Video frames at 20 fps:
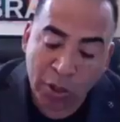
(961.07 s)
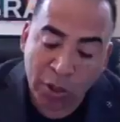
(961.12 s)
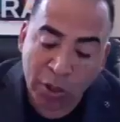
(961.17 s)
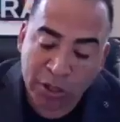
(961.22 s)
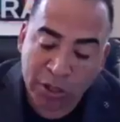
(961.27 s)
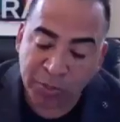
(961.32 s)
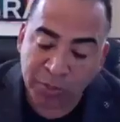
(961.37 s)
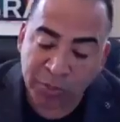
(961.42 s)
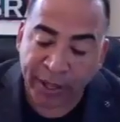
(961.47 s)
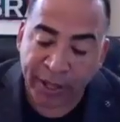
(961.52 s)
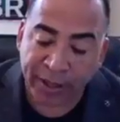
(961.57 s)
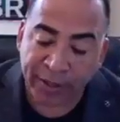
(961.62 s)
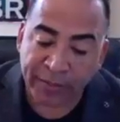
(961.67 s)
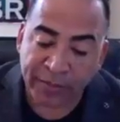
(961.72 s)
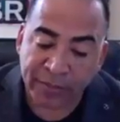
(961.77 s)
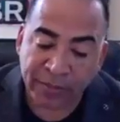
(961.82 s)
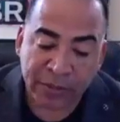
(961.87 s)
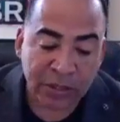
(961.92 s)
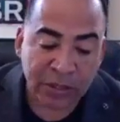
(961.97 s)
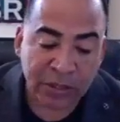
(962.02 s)
is plan.
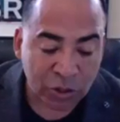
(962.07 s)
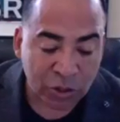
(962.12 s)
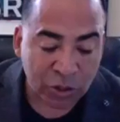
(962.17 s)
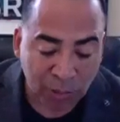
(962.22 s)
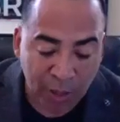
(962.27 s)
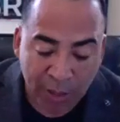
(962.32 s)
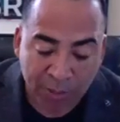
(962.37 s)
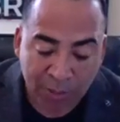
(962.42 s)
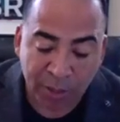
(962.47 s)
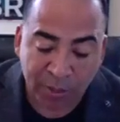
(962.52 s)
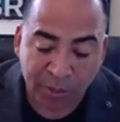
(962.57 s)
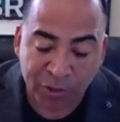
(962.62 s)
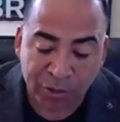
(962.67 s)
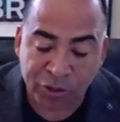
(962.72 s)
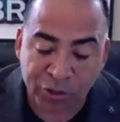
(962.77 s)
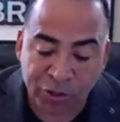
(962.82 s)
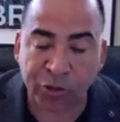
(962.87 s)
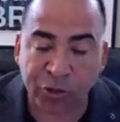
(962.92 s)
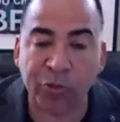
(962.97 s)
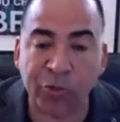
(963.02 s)
So Bob, number
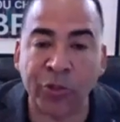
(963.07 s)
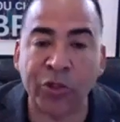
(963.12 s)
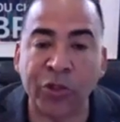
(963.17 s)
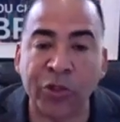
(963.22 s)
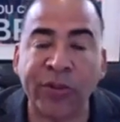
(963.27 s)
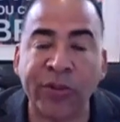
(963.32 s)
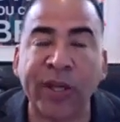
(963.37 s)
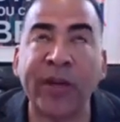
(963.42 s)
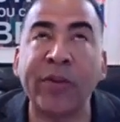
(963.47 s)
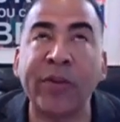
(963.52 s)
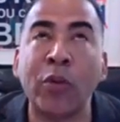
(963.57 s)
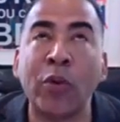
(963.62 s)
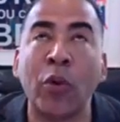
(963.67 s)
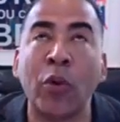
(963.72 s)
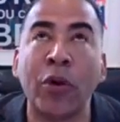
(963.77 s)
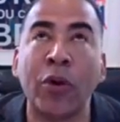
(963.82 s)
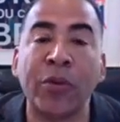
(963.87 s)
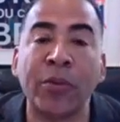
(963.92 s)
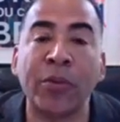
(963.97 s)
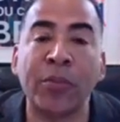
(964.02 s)
two, when you think of the
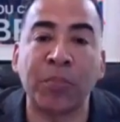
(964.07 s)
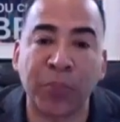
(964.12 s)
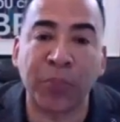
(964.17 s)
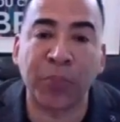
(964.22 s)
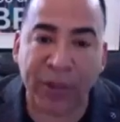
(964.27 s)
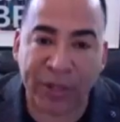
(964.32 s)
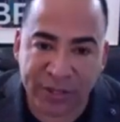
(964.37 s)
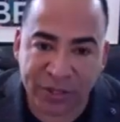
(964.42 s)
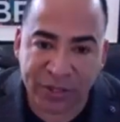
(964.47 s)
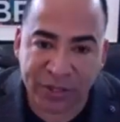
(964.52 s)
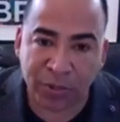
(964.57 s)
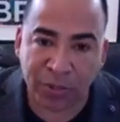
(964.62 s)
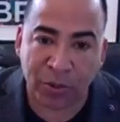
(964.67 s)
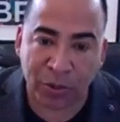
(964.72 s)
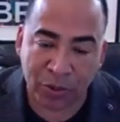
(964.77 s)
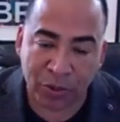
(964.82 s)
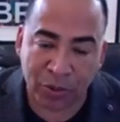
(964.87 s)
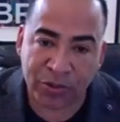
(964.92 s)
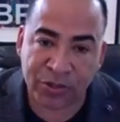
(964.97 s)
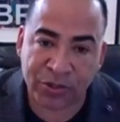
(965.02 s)
word
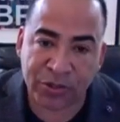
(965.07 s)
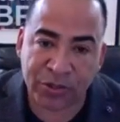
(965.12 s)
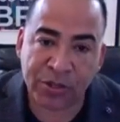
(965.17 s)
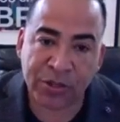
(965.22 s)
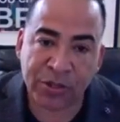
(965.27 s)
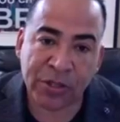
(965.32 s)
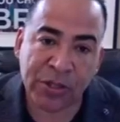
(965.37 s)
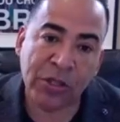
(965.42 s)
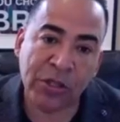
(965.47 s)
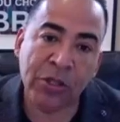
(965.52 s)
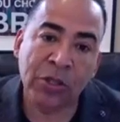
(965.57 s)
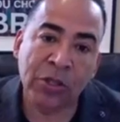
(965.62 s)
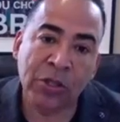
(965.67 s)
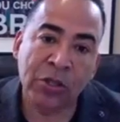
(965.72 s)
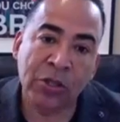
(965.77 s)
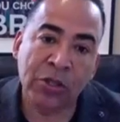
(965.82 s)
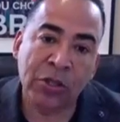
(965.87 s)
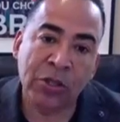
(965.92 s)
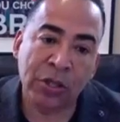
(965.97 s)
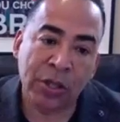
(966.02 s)
principles,
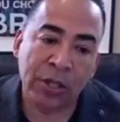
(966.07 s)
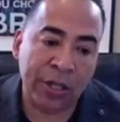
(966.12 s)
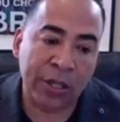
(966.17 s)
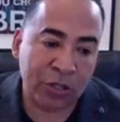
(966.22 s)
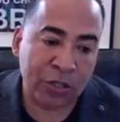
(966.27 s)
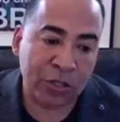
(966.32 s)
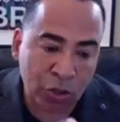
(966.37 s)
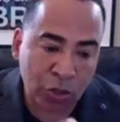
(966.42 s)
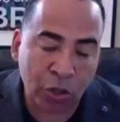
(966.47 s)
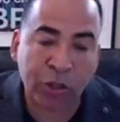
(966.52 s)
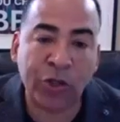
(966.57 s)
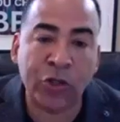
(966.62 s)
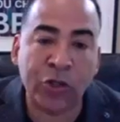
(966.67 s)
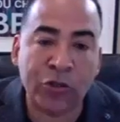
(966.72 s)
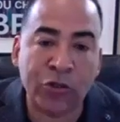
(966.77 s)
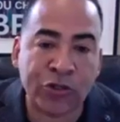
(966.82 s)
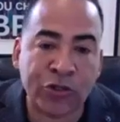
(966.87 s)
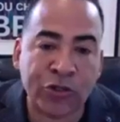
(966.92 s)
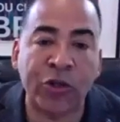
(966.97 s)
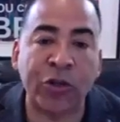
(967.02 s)
it took you
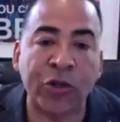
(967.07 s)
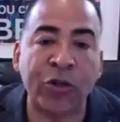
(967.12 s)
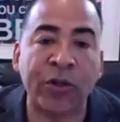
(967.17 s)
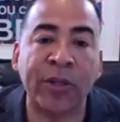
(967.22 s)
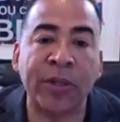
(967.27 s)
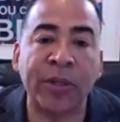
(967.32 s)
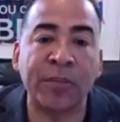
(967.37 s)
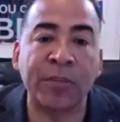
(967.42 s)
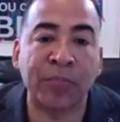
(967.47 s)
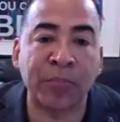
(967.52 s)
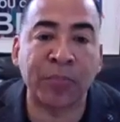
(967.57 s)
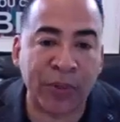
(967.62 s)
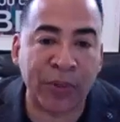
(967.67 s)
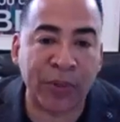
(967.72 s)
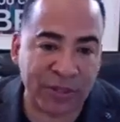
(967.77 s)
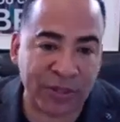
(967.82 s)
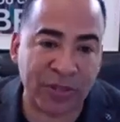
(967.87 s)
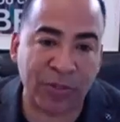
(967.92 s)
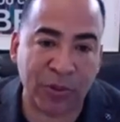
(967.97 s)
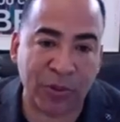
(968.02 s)
certain
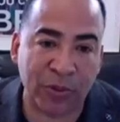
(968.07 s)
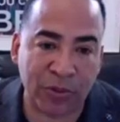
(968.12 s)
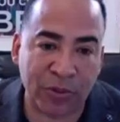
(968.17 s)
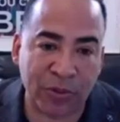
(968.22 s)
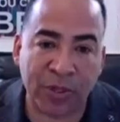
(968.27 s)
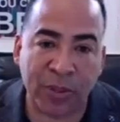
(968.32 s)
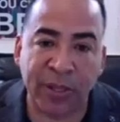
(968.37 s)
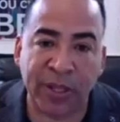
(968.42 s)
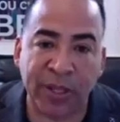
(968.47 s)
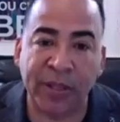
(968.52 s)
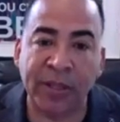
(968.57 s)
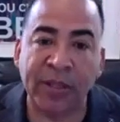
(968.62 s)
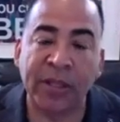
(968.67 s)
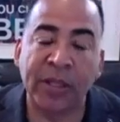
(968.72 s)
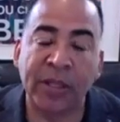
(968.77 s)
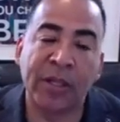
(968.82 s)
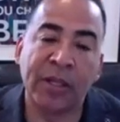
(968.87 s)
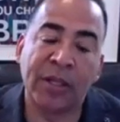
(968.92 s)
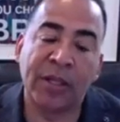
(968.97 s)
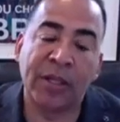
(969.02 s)
principles. I mean,
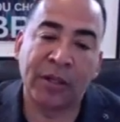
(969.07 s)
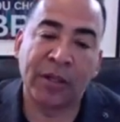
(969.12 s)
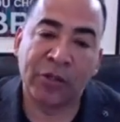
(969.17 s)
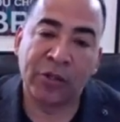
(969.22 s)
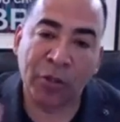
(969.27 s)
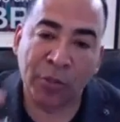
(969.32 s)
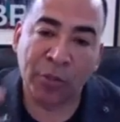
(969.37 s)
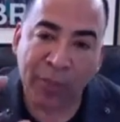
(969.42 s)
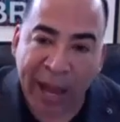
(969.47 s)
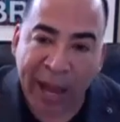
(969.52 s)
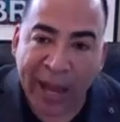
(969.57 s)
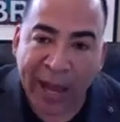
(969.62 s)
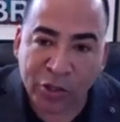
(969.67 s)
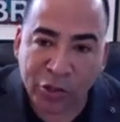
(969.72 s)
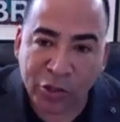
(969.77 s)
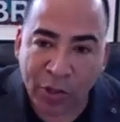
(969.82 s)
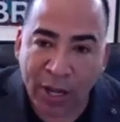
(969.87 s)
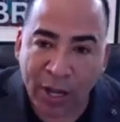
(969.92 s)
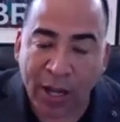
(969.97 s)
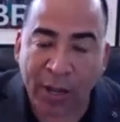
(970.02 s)
your
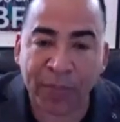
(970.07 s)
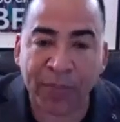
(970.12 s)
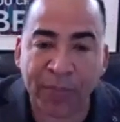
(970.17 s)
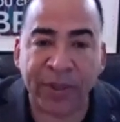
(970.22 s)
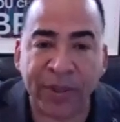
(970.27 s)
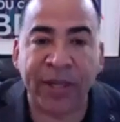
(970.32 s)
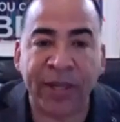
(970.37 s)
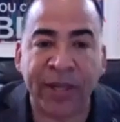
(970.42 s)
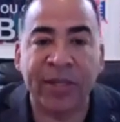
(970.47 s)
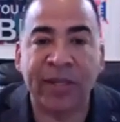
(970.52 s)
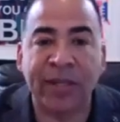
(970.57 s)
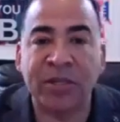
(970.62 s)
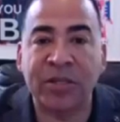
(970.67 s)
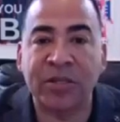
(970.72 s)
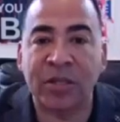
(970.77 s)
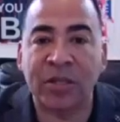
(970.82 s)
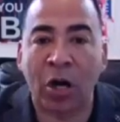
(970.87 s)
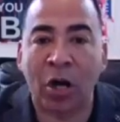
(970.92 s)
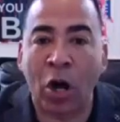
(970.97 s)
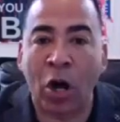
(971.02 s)
backdrop
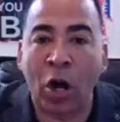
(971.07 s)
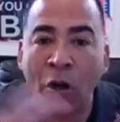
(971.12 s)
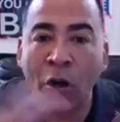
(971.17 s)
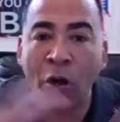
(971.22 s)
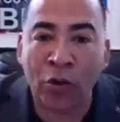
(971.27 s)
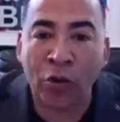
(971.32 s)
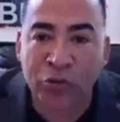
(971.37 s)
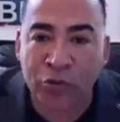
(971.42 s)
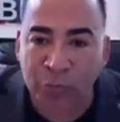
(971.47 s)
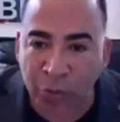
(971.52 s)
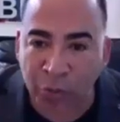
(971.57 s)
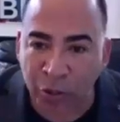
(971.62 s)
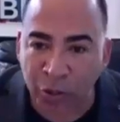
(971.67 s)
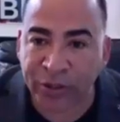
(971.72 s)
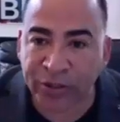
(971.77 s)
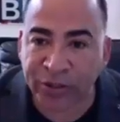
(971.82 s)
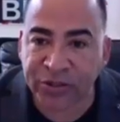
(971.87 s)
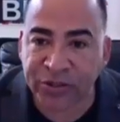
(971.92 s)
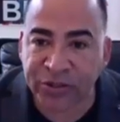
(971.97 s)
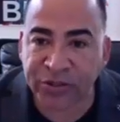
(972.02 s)
is all those
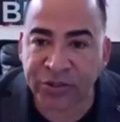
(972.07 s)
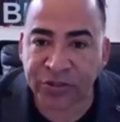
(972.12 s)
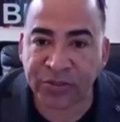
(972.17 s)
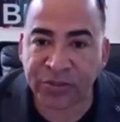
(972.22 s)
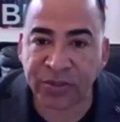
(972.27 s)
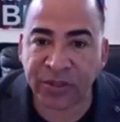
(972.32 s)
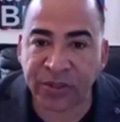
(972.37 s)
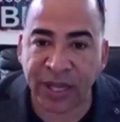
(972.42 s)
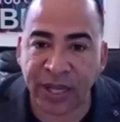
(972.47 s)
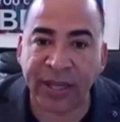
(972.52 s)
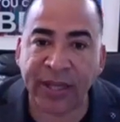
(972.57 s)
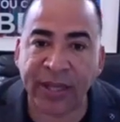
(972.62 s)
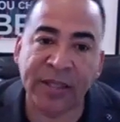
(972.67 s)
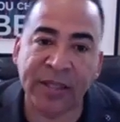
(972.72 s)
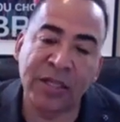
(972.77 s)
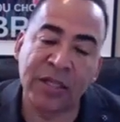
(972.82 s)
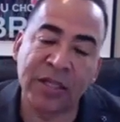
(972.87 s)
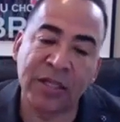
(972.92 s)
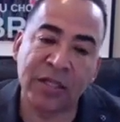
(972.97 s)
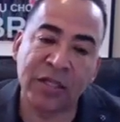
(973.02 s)
books. Okay.
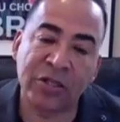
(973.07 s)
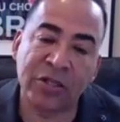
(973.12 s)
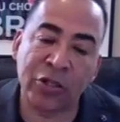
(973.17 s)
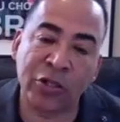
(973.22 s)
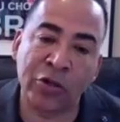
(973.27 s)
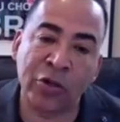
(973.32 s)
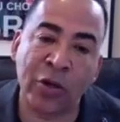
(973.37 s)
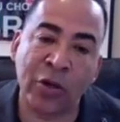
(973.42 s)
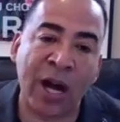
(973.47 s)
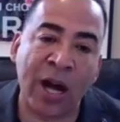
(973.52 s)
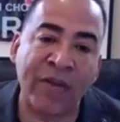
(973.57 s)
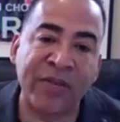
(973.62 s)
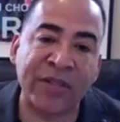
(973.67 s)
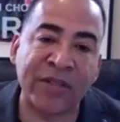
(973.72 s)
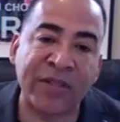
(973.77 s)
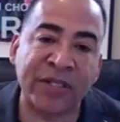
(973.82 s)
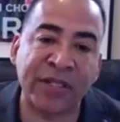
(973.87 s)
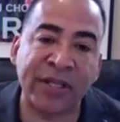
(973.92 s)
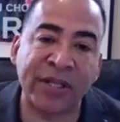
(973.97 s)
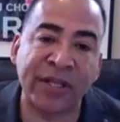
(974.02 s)
So you're
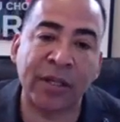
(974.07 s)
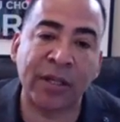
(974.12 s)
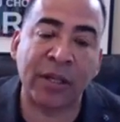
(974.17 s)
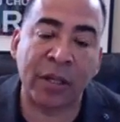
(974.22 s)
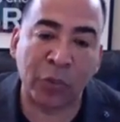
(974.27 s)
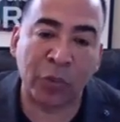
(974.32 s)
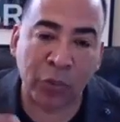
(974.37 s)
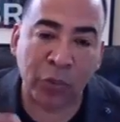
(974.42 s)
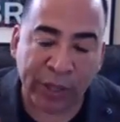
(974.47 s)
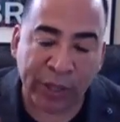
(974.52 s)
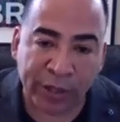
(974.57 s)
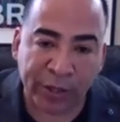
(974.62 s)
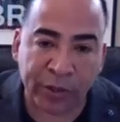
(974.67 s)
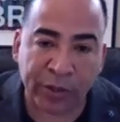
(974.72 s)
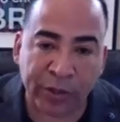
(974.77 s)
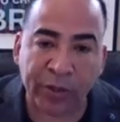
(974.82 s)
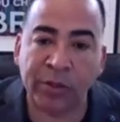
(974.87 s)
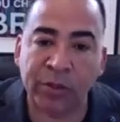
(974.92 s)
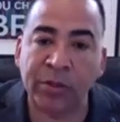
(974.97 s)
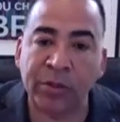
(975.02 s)
obviously a
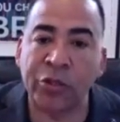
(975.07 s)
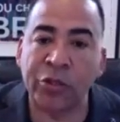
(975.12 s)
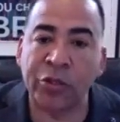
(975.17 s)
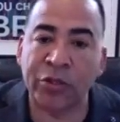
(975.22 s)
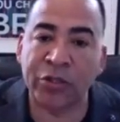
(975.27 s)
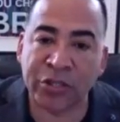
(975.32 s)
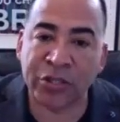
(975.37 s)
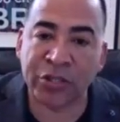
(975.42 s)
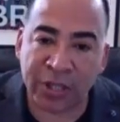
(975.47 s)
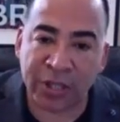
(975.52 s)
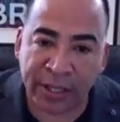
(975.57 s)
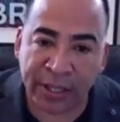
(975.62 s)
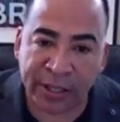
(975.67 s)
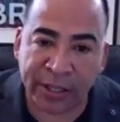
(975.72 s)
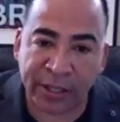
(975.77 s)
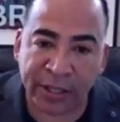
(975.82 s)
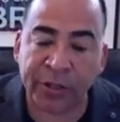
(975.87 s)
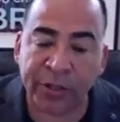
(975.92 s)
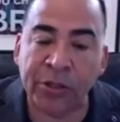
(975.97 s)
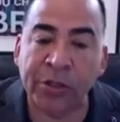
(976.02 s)
reader, you're a
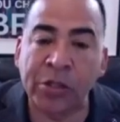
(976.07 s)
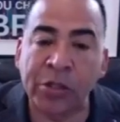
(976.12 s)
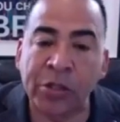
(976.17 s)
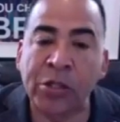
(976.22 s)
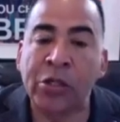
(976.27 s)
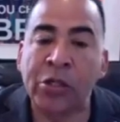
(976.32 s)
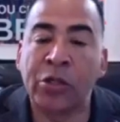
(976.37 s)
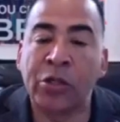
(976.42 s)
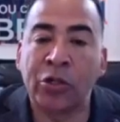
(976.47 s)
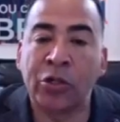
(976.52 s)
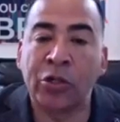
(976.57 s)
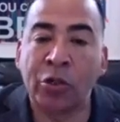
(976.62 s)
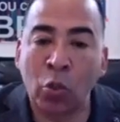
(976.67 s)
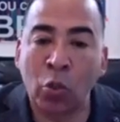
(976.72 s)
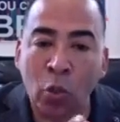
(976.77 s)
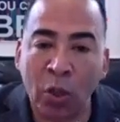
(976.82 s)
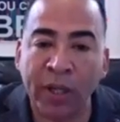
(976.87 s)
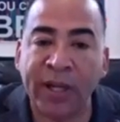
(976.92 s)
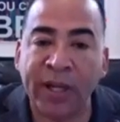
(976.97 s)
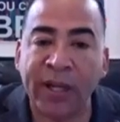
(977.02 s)
studier, you're
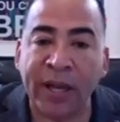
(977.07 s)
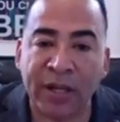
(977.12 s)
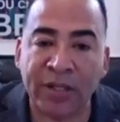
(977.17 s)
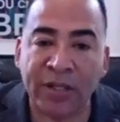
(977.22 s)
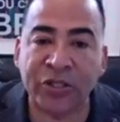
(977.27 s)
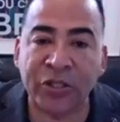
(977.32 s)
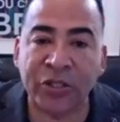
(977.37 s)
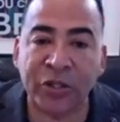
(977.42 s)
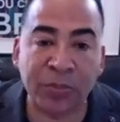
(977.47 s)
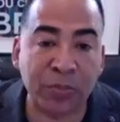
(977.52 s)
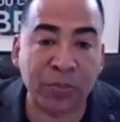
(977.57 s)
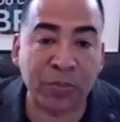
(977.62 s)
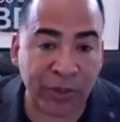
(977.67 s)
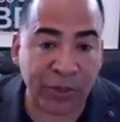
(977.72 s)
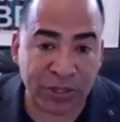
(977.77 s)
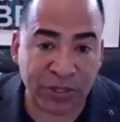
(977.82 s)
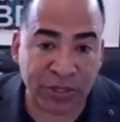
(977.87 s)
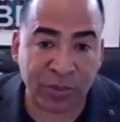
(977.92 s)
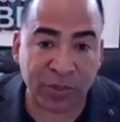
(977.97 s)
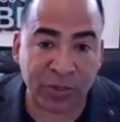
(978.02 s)
working out certain
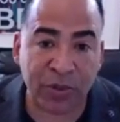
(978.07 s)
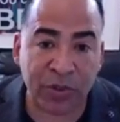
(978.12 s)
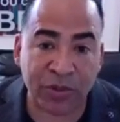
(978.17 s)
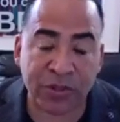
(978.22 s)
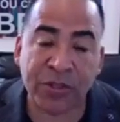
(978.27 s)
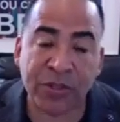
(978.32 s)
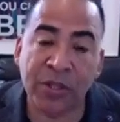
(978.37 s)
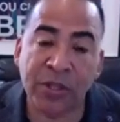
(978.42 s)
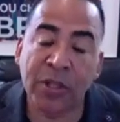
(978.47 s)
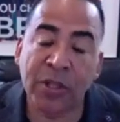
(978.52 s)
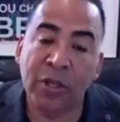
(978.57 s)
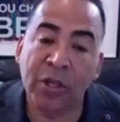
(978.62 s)
principles.